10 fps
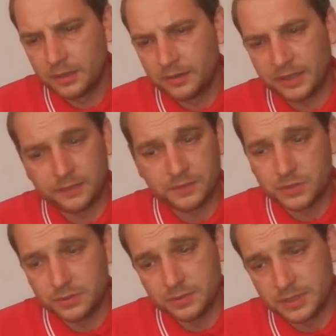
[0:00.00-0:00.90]
thank you for
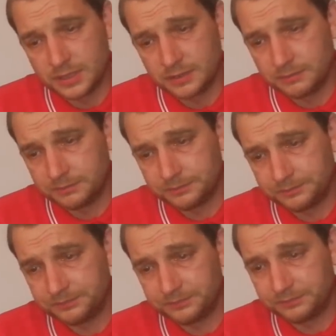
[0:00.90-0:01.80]
choosing
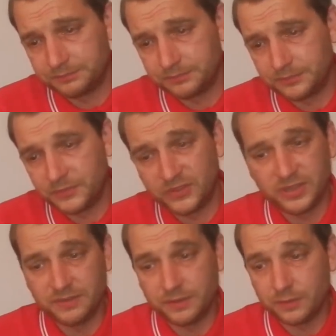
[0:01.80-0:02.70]

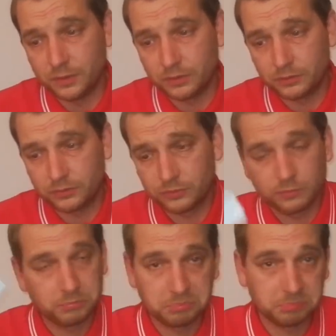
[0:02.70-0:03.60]
TV Fox,
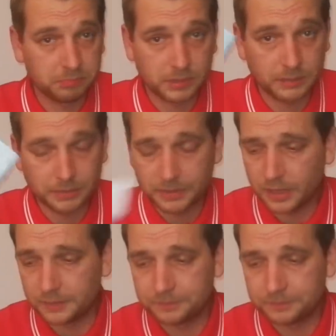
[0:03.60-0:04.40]
blah blah blah.